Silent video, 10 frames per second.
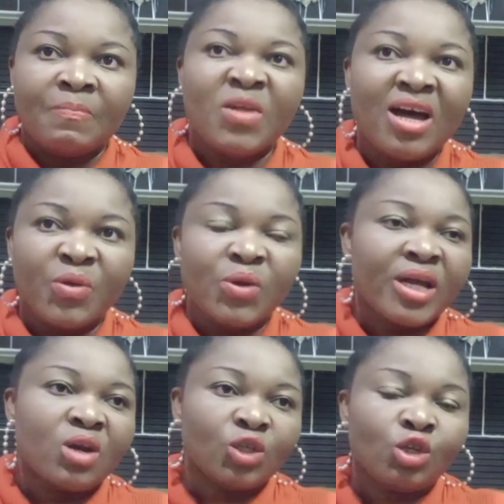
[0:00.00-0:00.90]
Now you
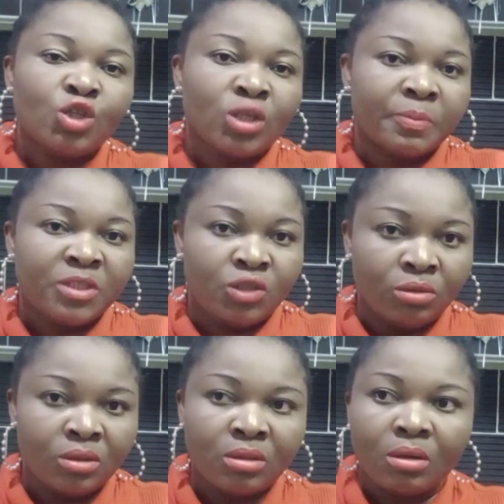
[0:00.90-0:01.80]
can also
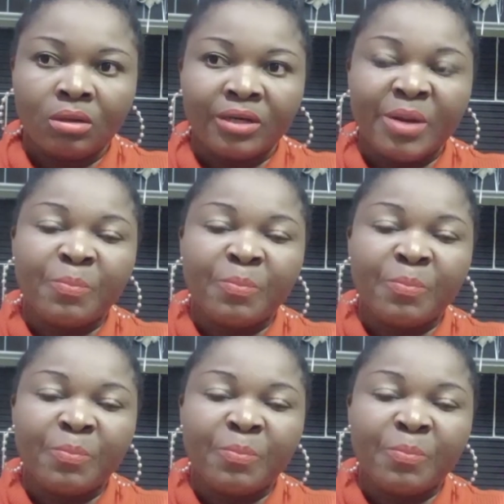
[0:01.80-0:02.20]
substitute or